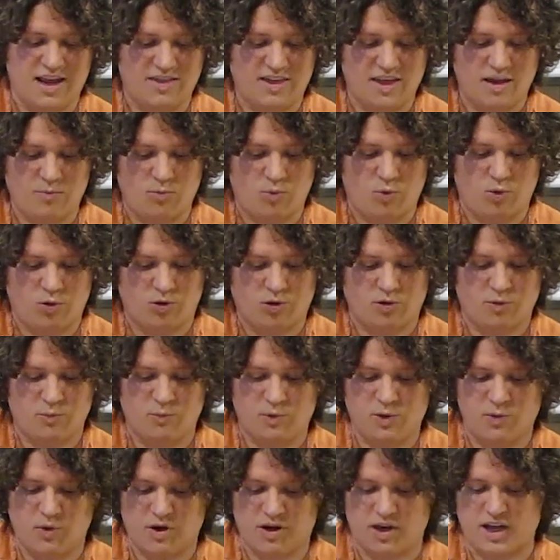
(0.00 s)
Anything more,
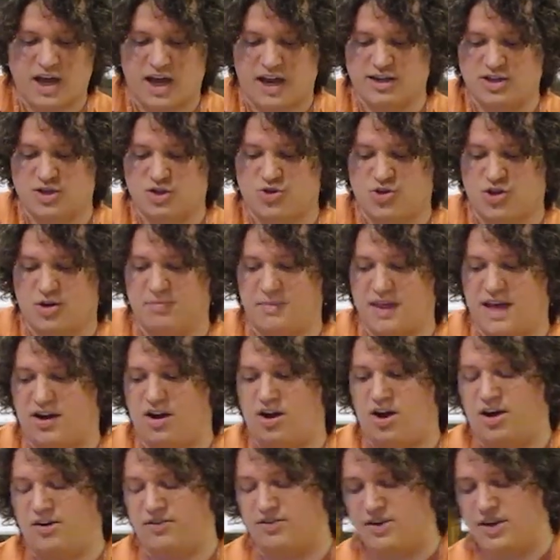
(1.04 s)
we want to kind of trim
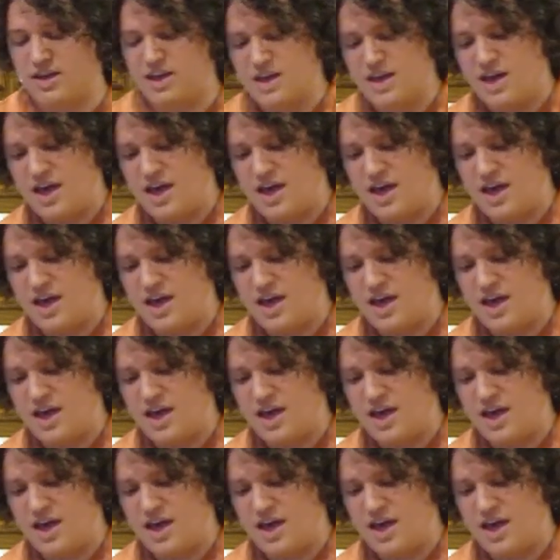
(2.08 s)
that off.